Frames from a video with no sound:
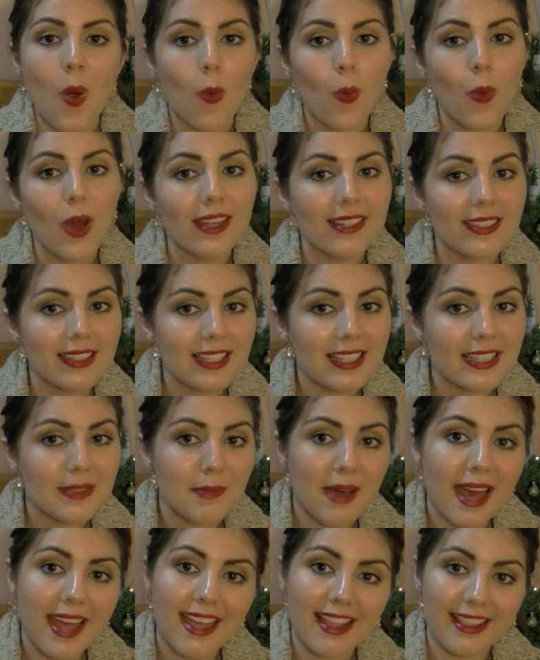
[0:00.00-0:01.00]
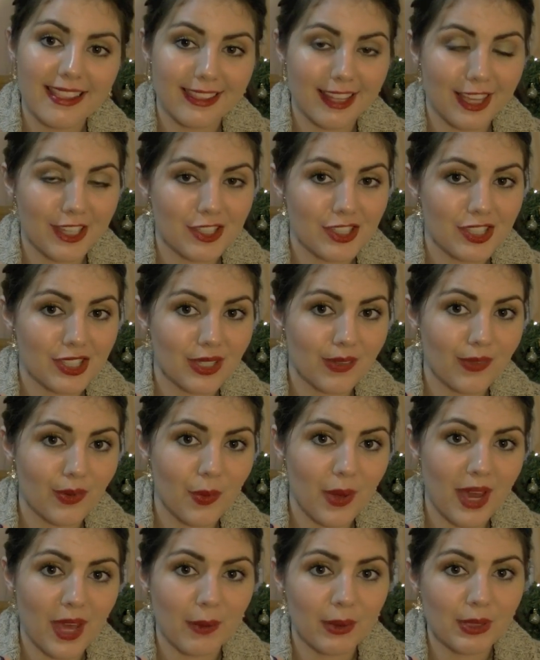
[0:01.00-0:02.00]
One is my Lush
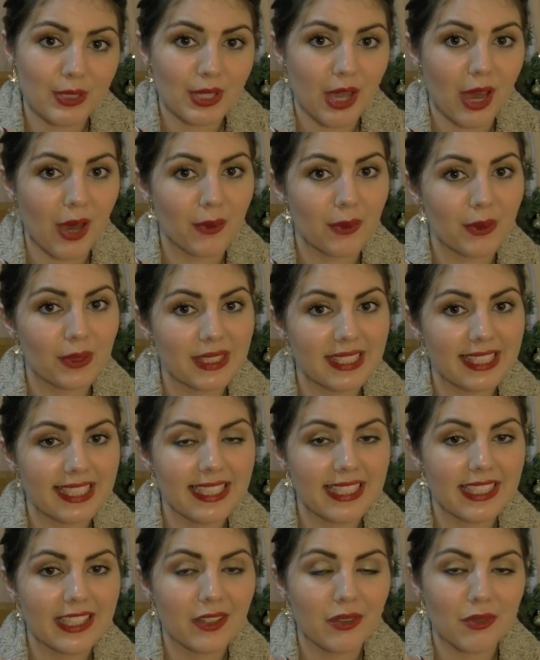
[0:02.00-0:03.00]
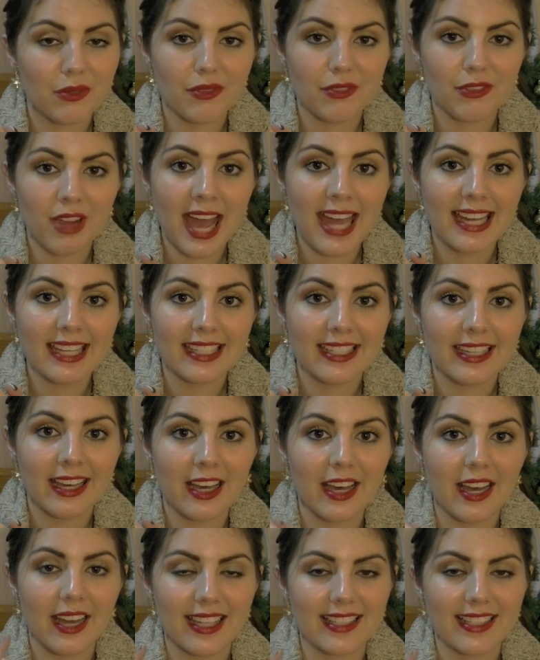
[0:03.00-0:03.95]
giveaway, which I will link right here.